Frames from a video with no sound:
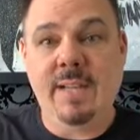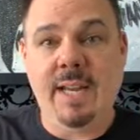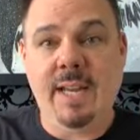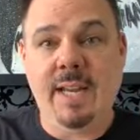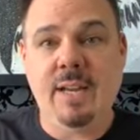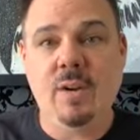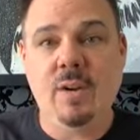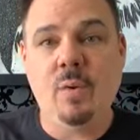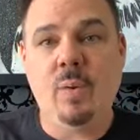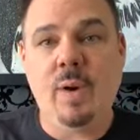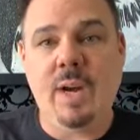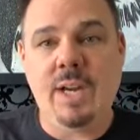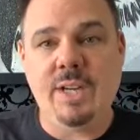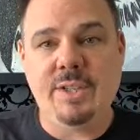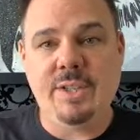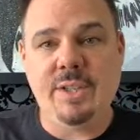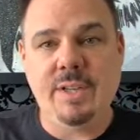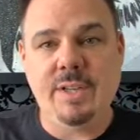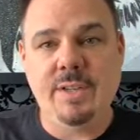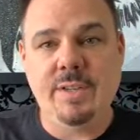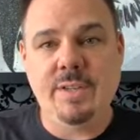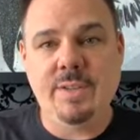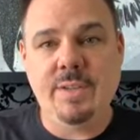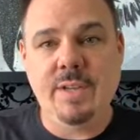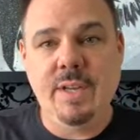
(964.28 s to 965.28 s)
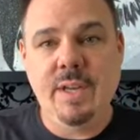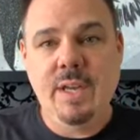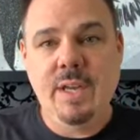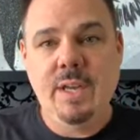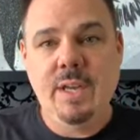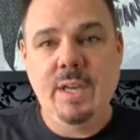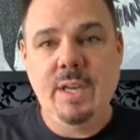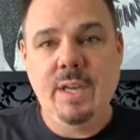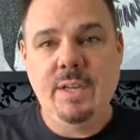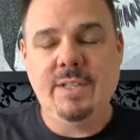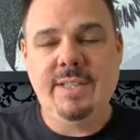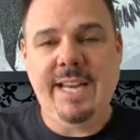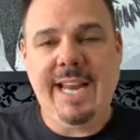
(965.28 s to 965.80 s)
of ten questions
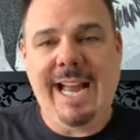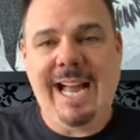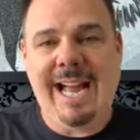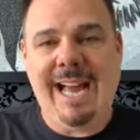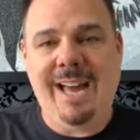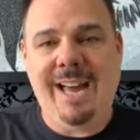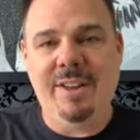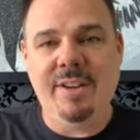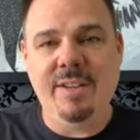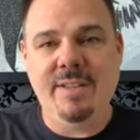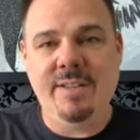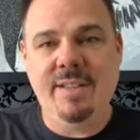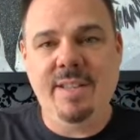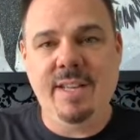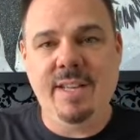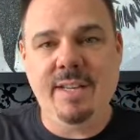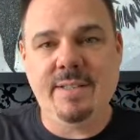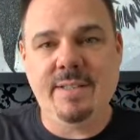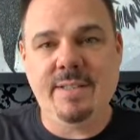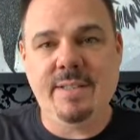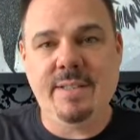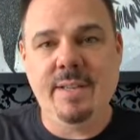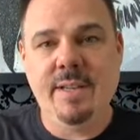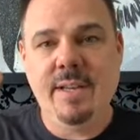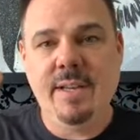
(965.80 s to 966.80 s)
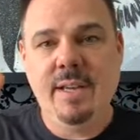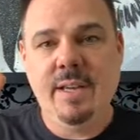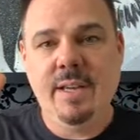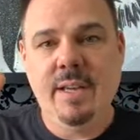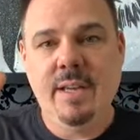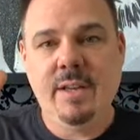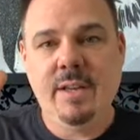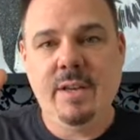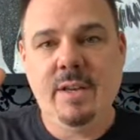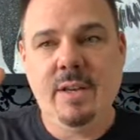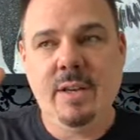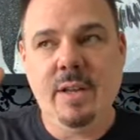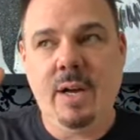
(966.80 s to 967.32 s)
to say, how does this
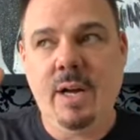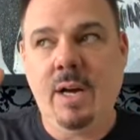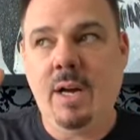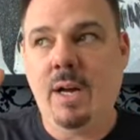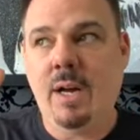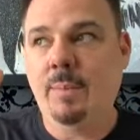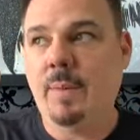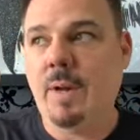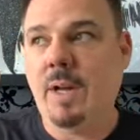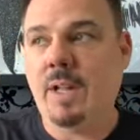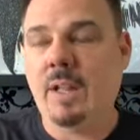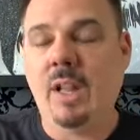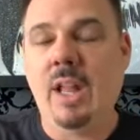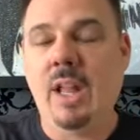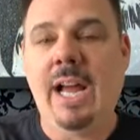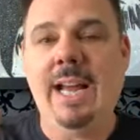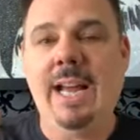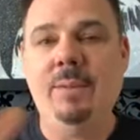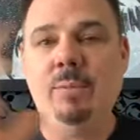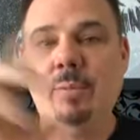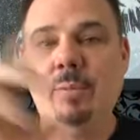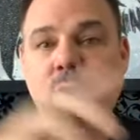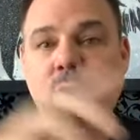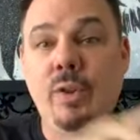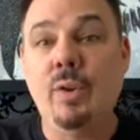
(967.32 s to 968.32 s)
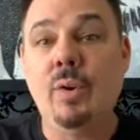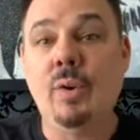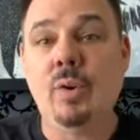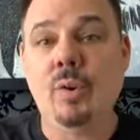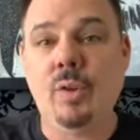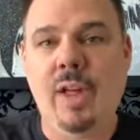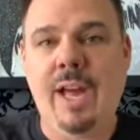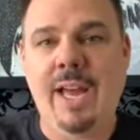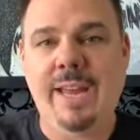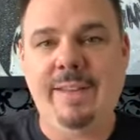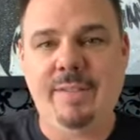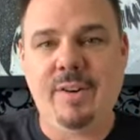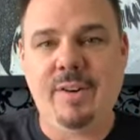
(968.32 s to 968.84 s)
um, align with your
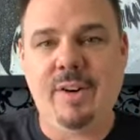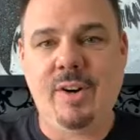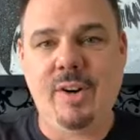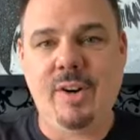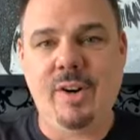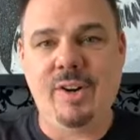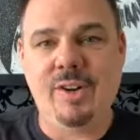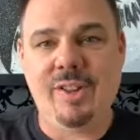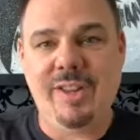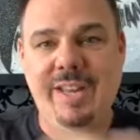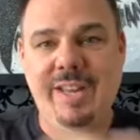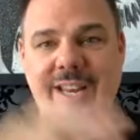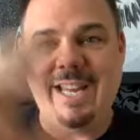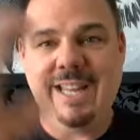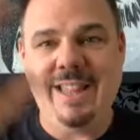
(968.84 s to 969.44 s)
life currently?